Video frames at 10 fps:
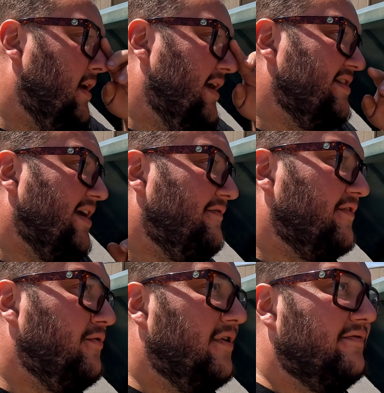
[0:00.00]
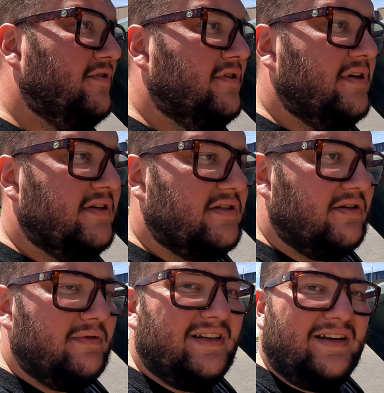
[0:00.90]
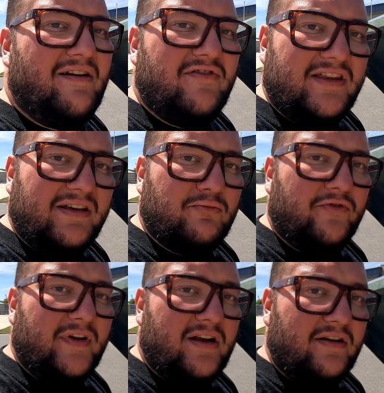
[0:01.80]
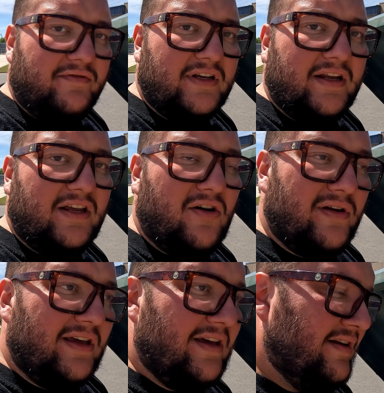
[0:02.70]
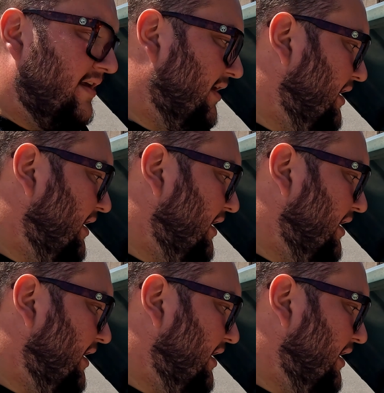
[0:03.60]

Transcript: it sat for quite a few years, so we did everything preventative to get it going again